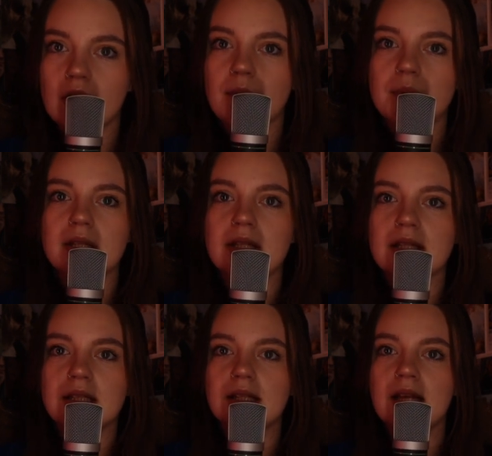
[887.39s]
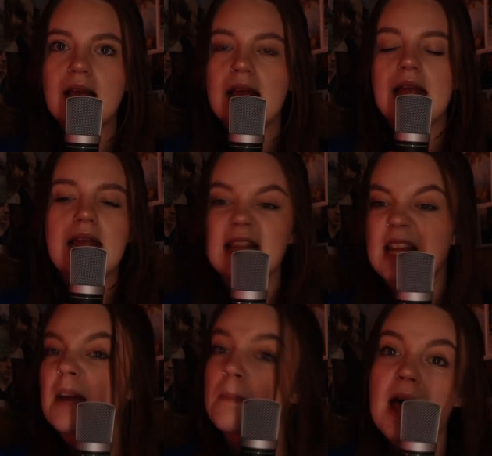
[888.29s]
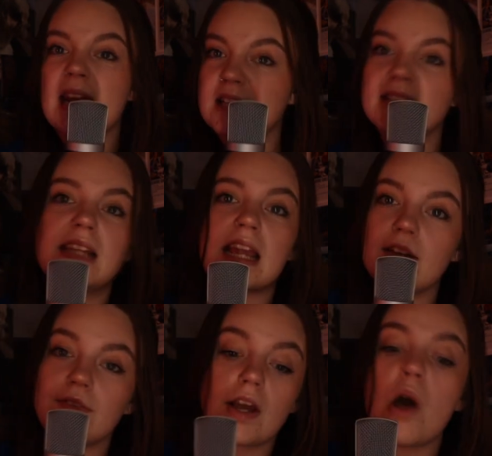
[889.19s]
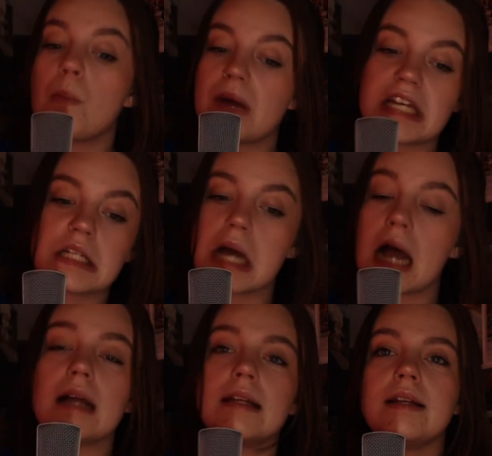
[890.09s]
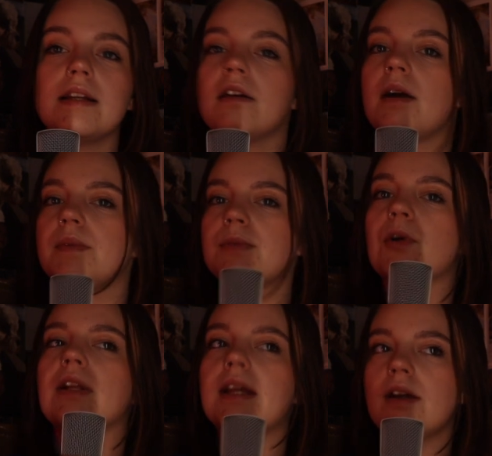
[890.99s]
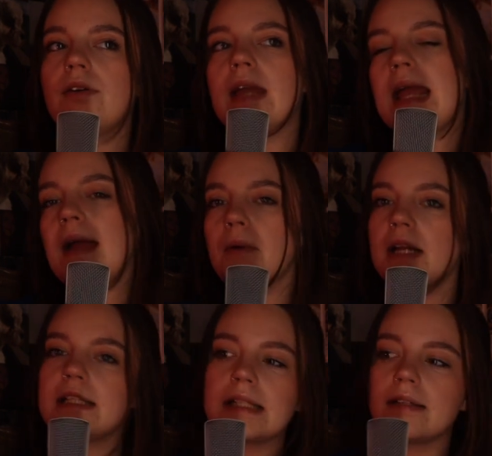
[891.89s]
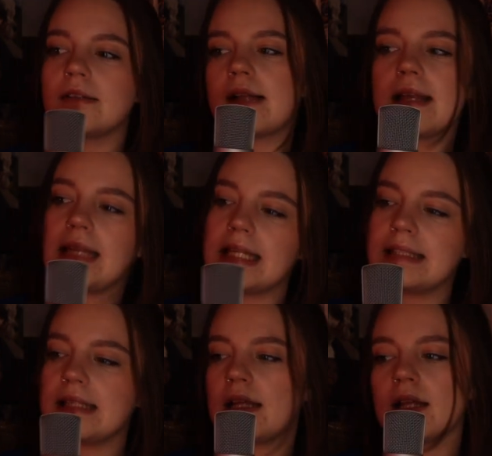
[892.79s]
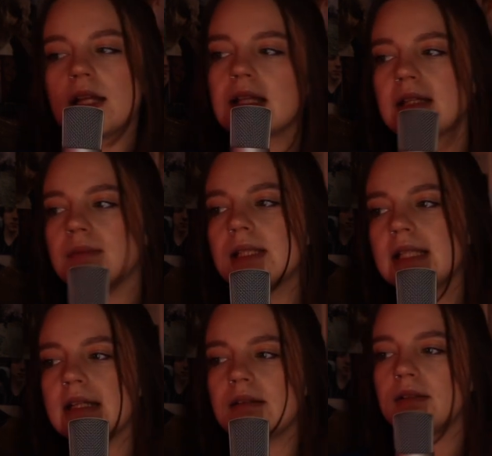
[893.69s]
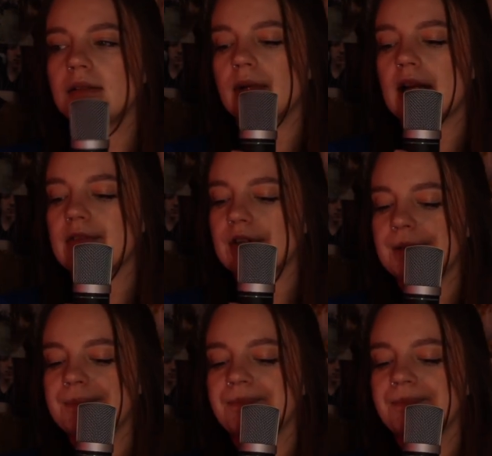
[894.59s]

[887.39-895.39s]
I wasn't in like a manic state of like, oh my god, you know, I was more like, okay, I wanted to underline this and I thought this was cute and whatever.